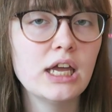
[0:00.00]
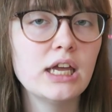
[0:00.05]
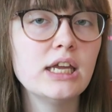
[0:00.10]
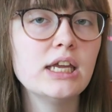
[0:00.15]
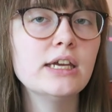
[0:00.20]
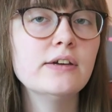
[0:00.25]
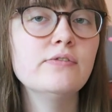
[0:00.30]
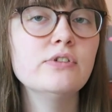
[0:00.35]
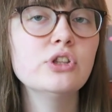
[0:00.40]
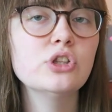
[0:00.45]

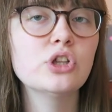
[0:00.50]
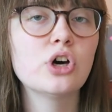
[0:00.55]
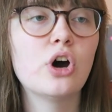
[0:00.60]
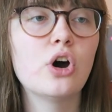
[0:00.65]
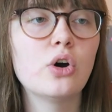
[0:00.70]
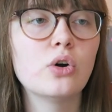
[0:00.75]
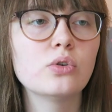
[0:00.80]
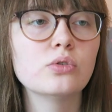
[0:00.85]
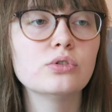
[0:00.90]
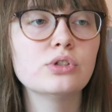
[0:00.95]
even
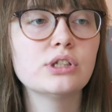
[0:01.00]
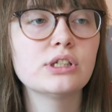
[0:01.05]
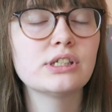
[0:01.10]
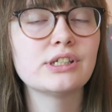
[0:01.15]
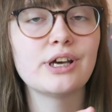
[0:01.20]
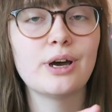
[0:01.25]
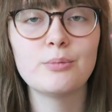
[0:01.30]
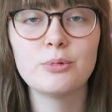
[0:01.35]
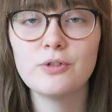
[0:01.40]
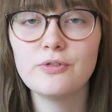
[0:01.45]
though
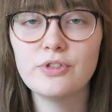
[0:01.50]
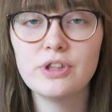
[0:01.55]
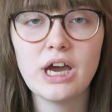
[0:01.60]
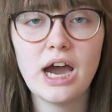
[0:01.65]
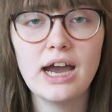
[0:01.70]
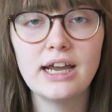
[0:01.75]
some of the